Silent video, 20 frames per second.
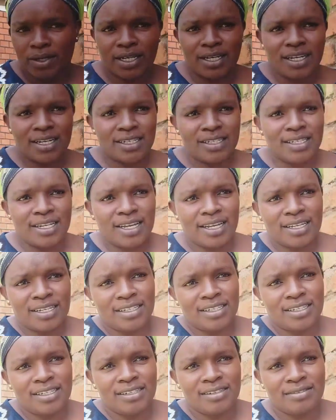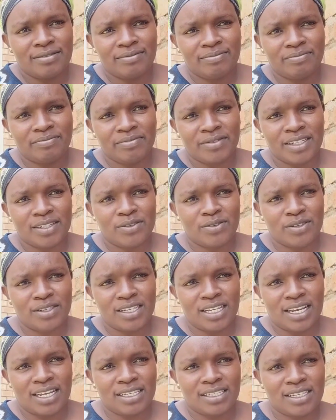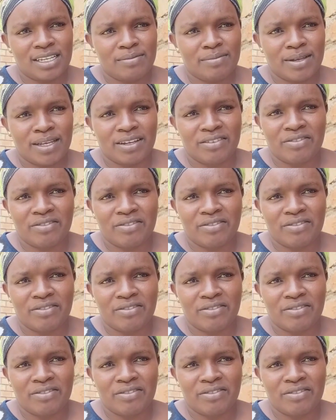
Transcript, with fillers: my dad died, that was the last time I